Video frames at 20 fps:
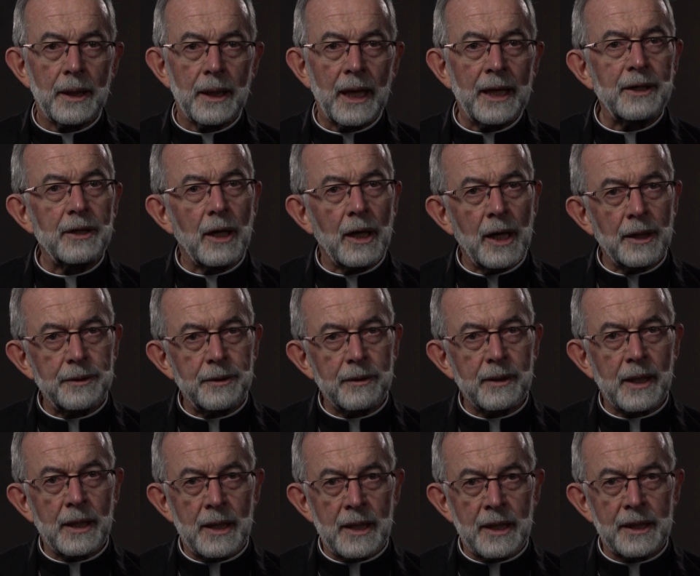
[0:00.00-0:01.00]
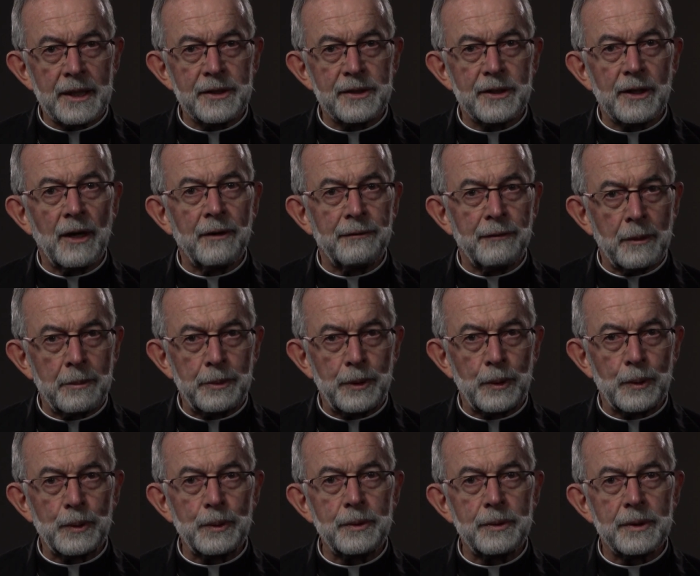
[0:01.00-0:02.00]
and other kinds of
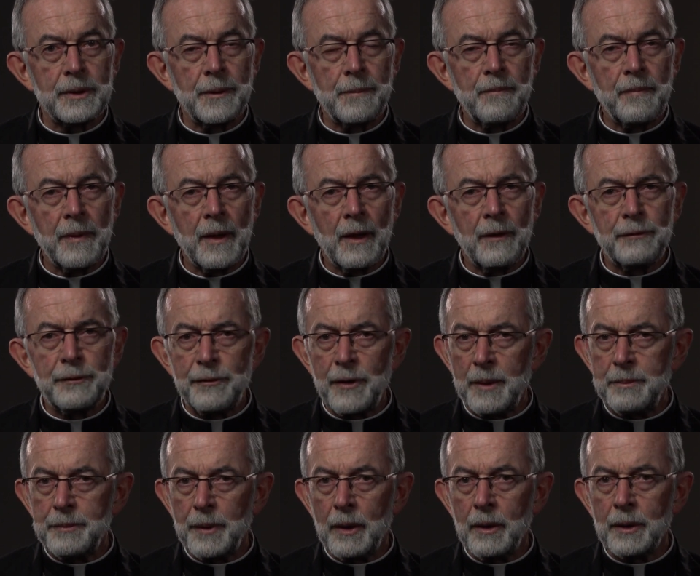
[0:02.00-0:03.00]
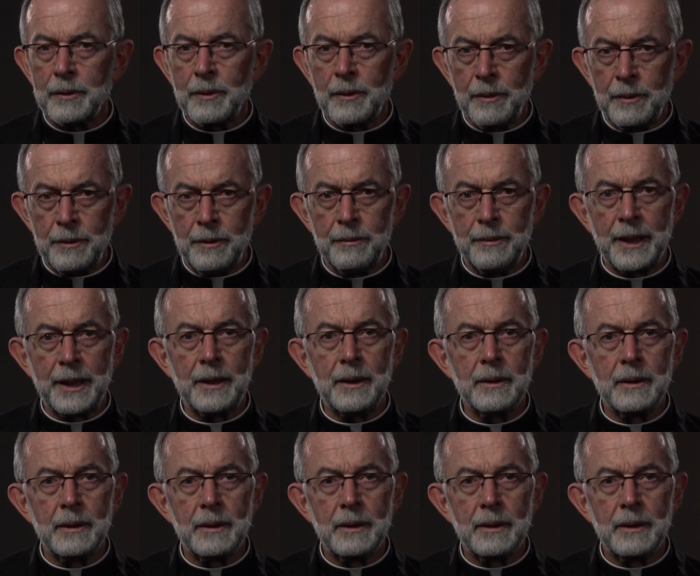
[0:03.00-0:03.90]
abuse from occurring,